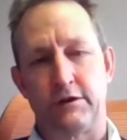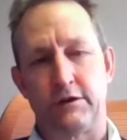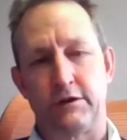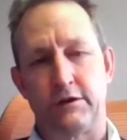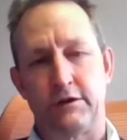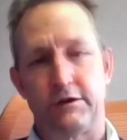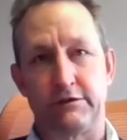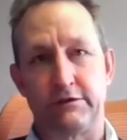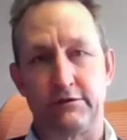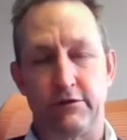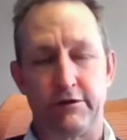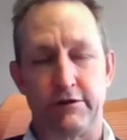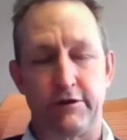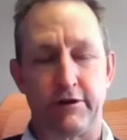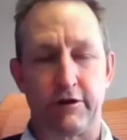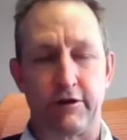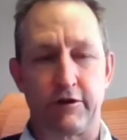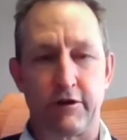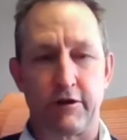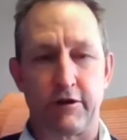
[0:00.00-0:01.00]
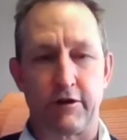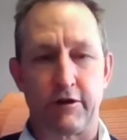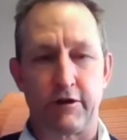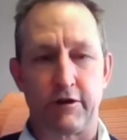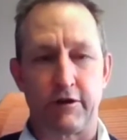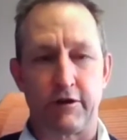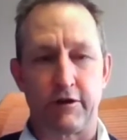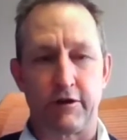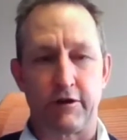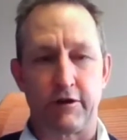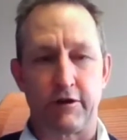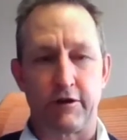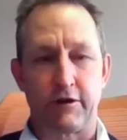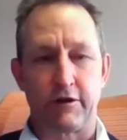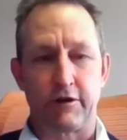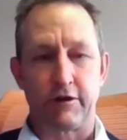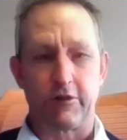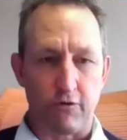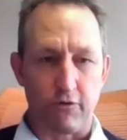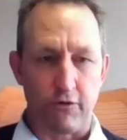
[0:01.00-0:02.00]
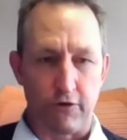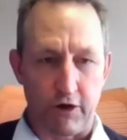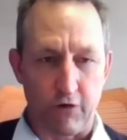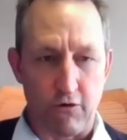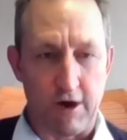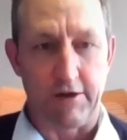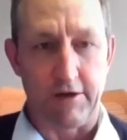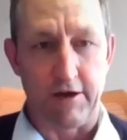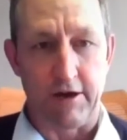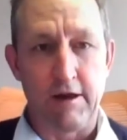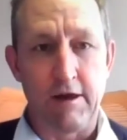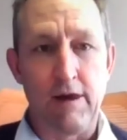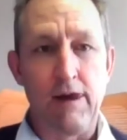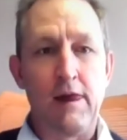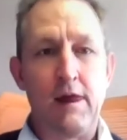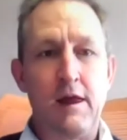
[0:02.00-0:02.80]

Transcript: Maybe there's not a recovery required there